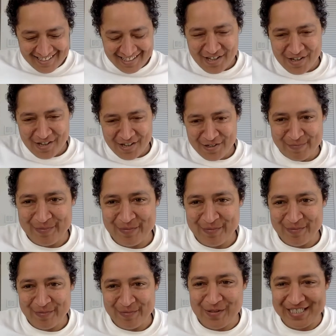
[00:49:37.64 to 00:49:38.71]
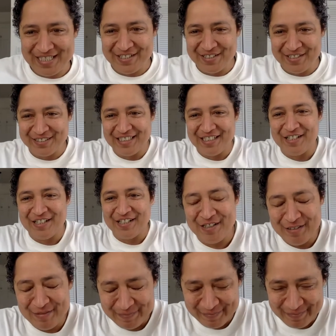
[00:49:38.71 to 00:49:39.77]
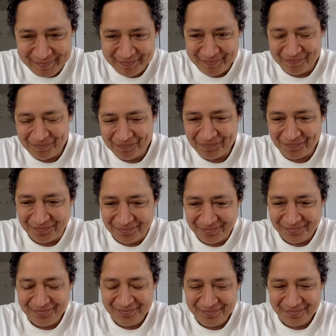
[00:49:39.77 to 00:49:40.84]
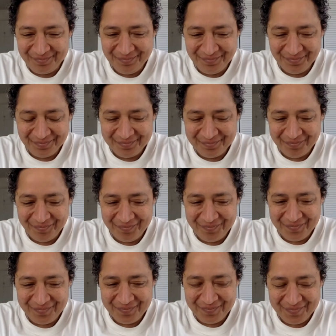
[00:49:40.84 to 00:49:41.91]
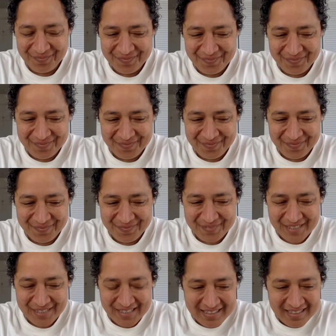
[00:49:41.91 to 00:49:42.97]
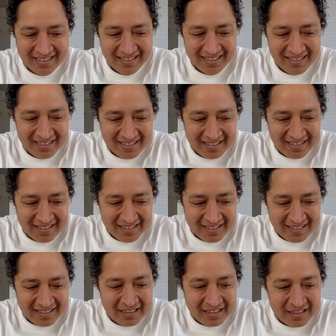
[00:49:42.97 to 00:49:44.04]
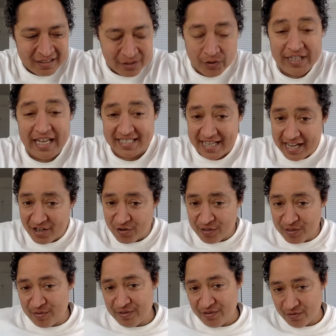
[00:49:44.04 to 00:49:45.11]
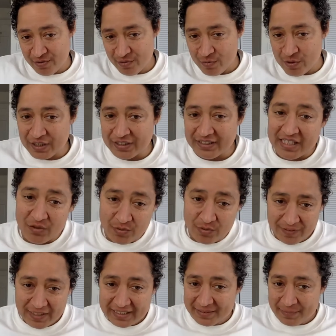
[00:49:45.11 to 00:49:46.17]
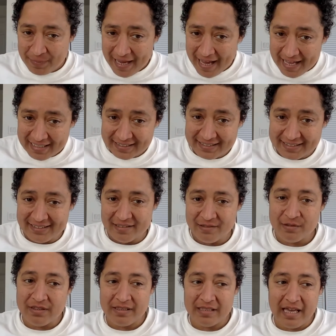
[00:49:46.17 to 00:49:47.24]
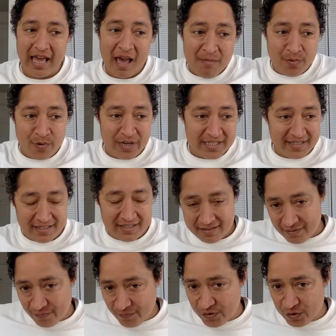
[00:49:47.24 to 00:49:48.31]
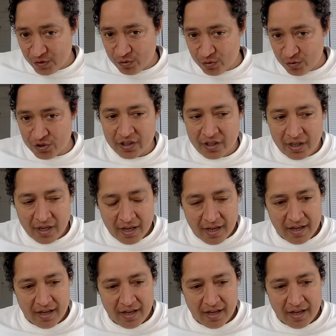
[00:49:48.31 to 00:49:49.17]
Where do I start? So yes, I agree with you. The work does reflect the past and present and future.